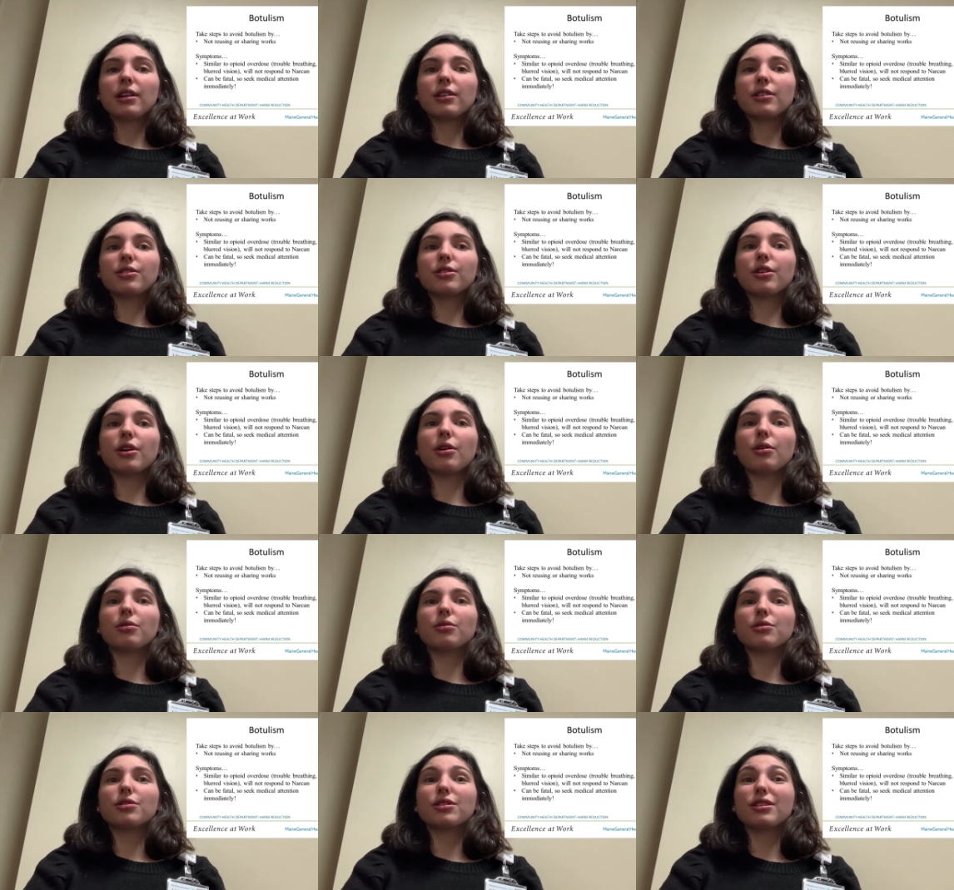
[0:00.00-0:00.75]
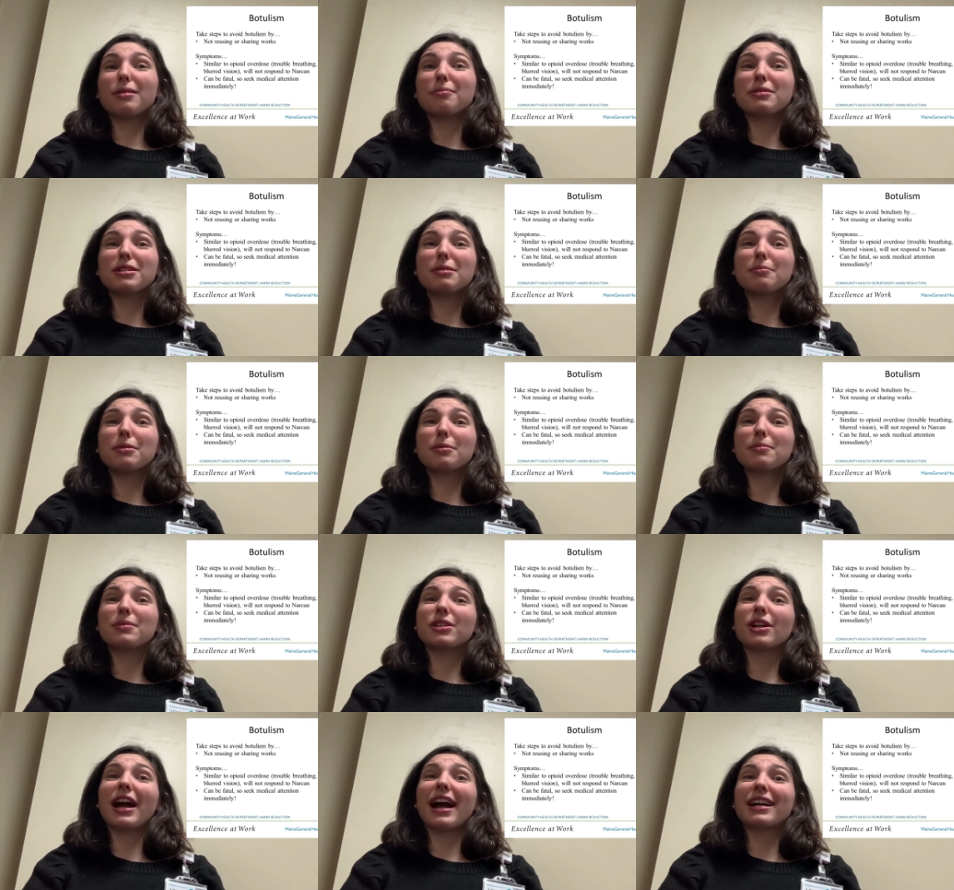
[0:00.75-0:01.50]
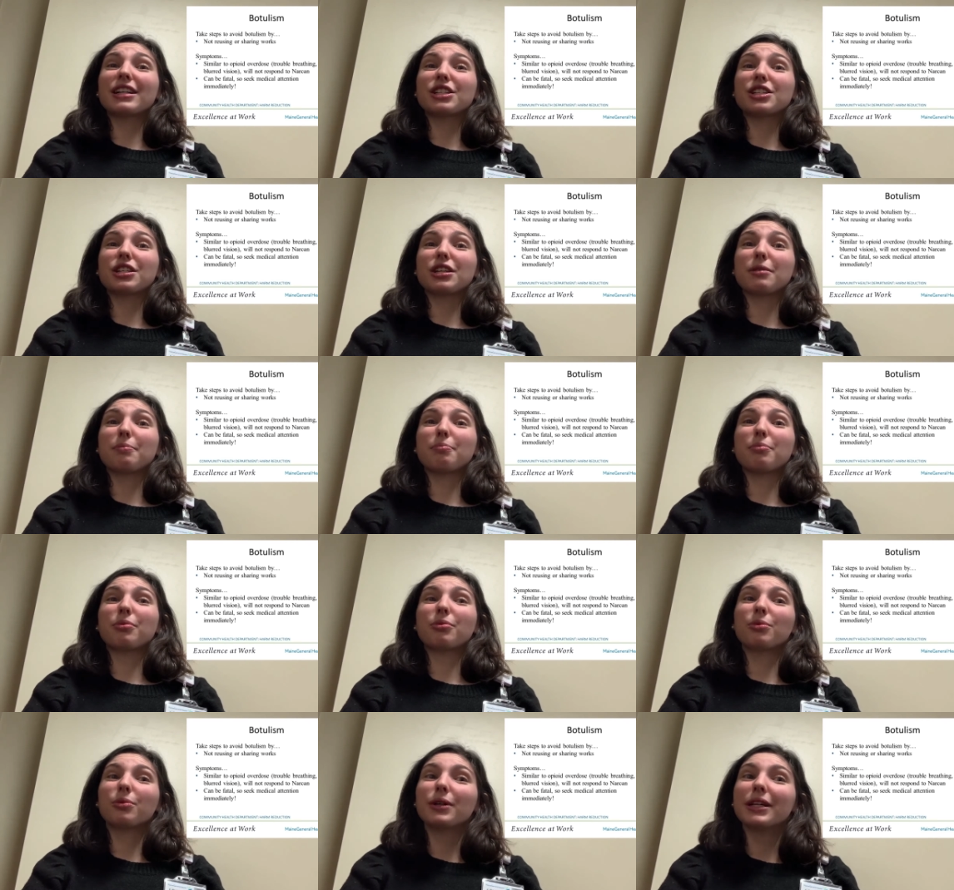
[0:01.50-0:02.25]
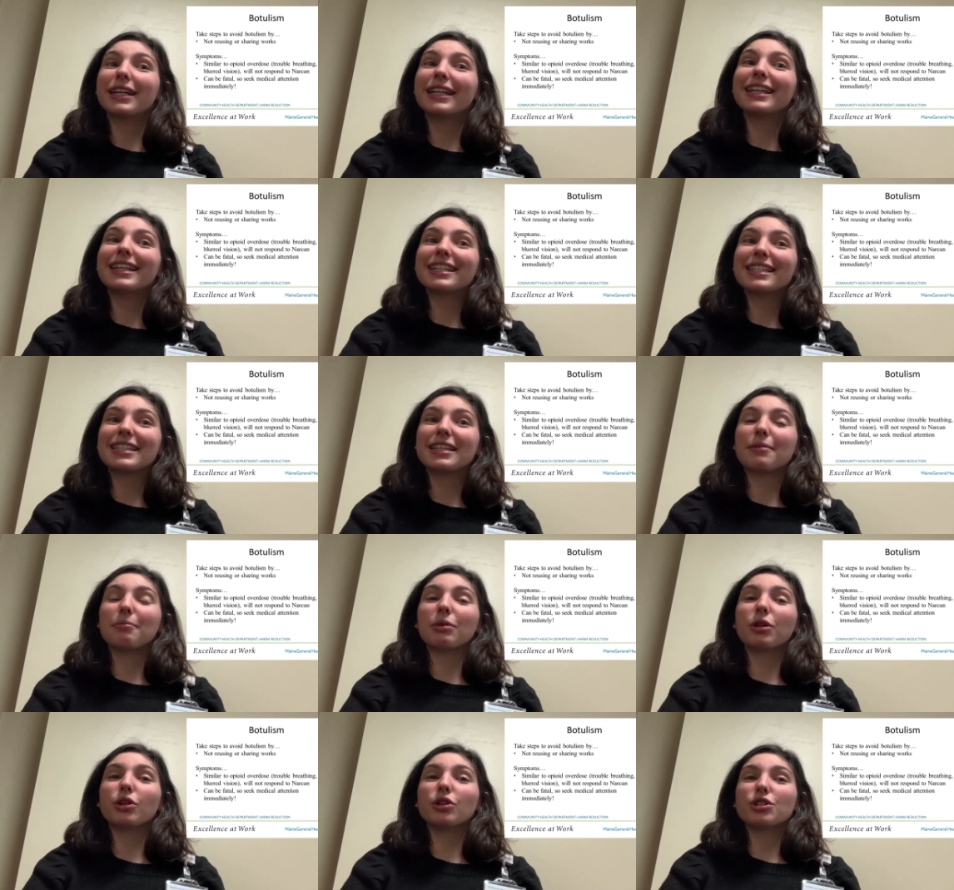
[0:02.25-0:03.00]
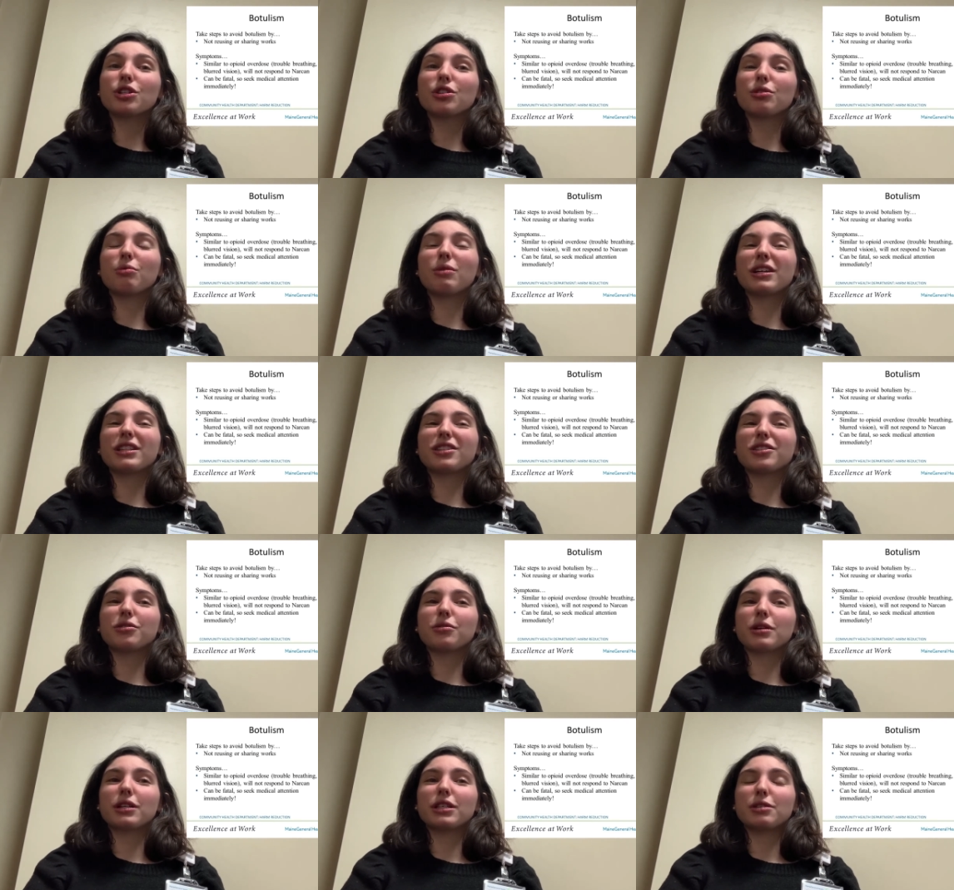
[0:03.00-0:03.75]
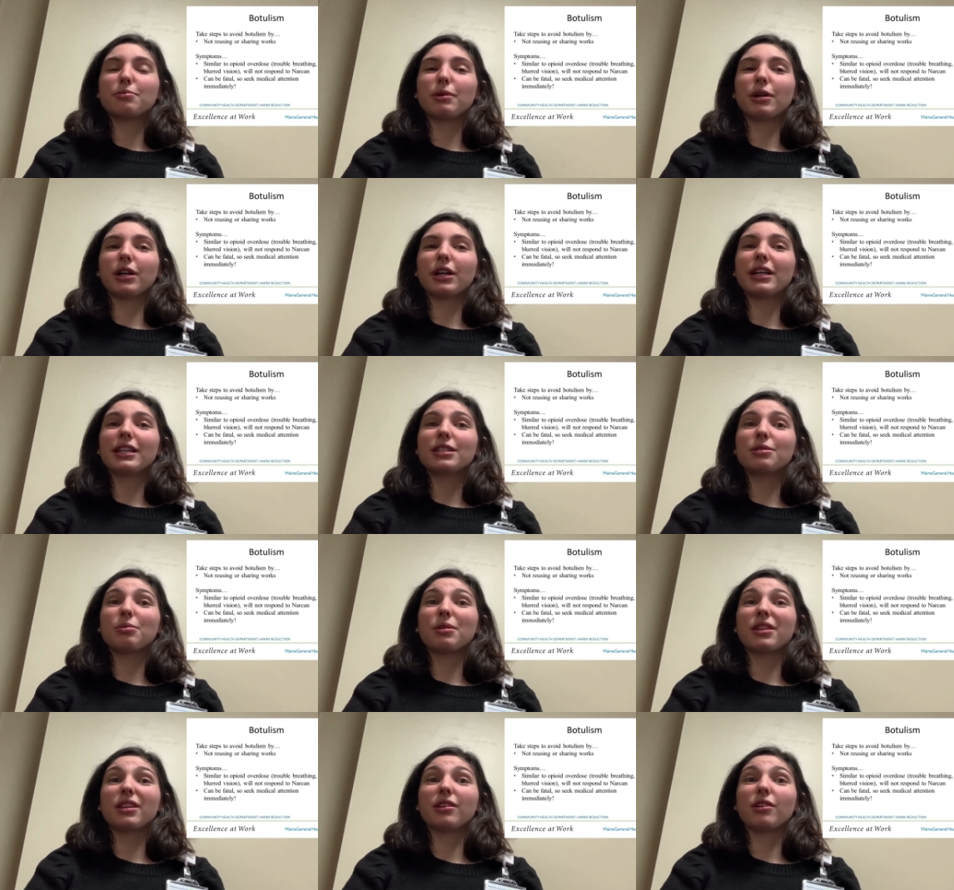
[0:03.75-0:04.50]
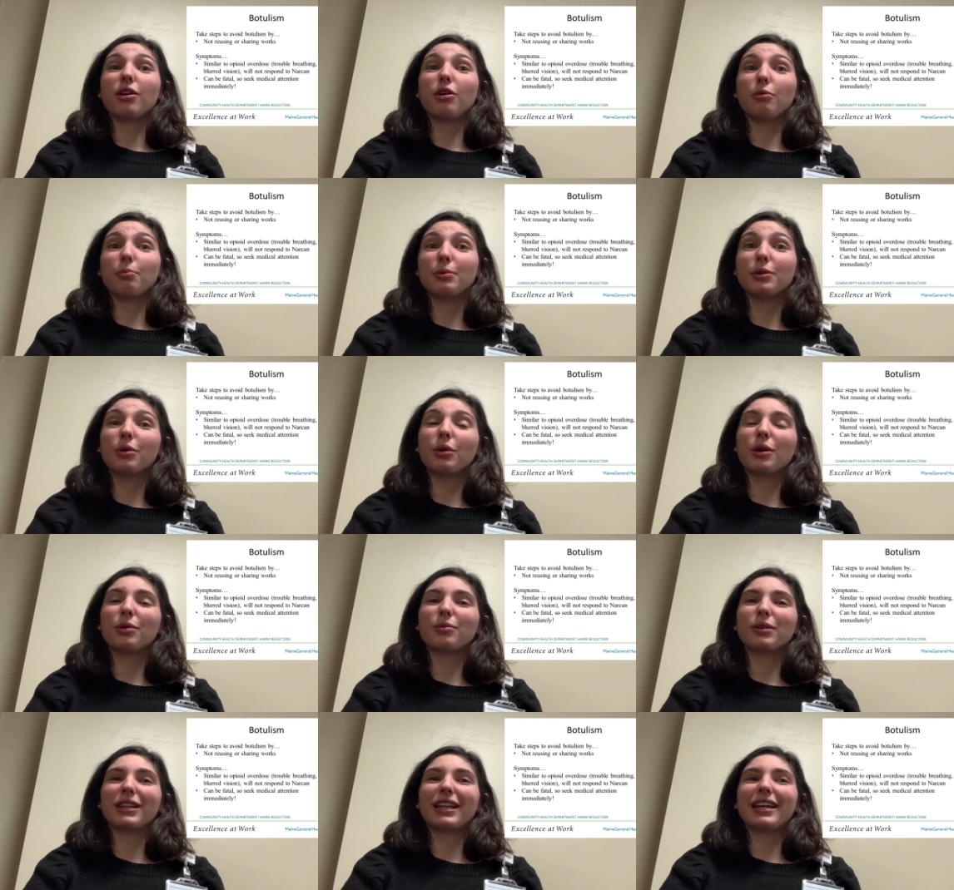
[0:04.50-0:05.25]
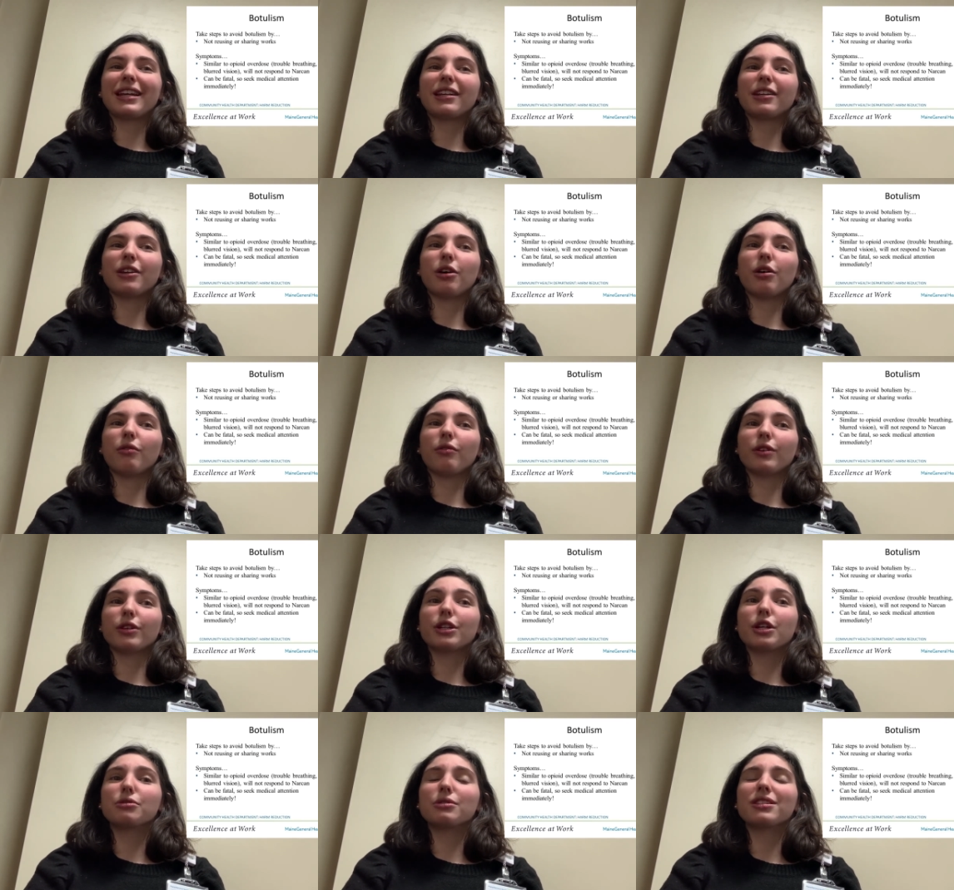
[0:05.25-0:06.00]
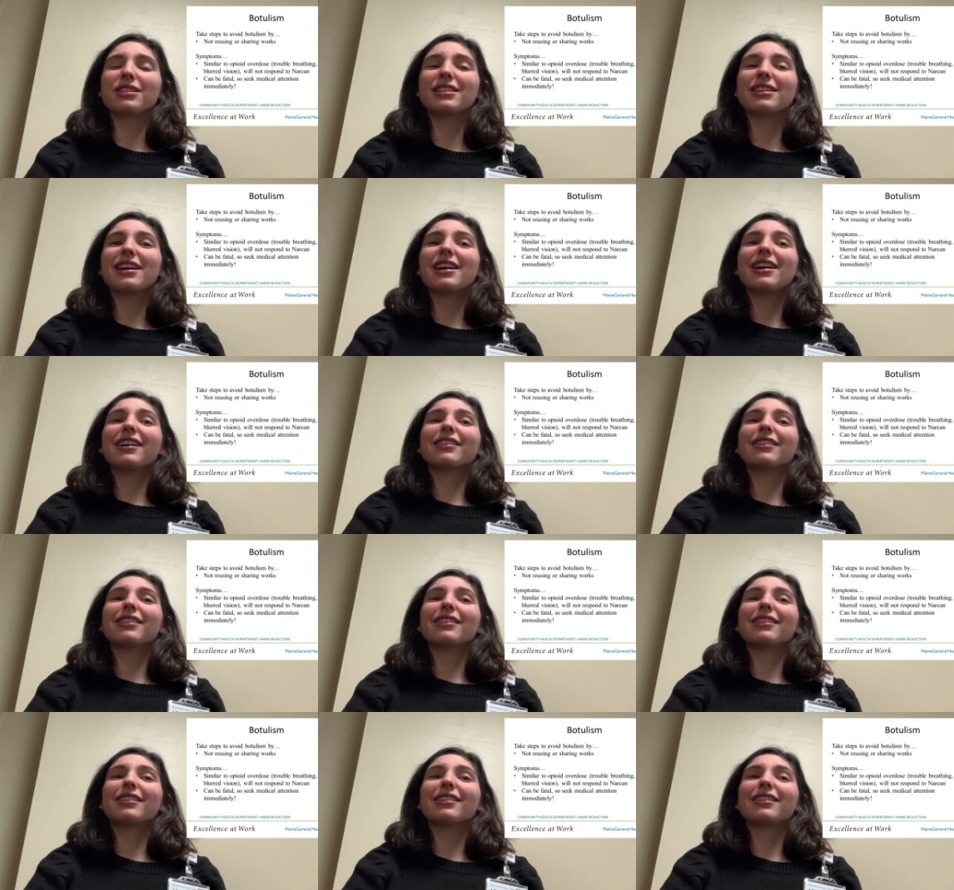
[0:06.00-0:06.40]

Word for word: So some symptoms are actually pretty similar to the ones you experience with an opioid-related overdose,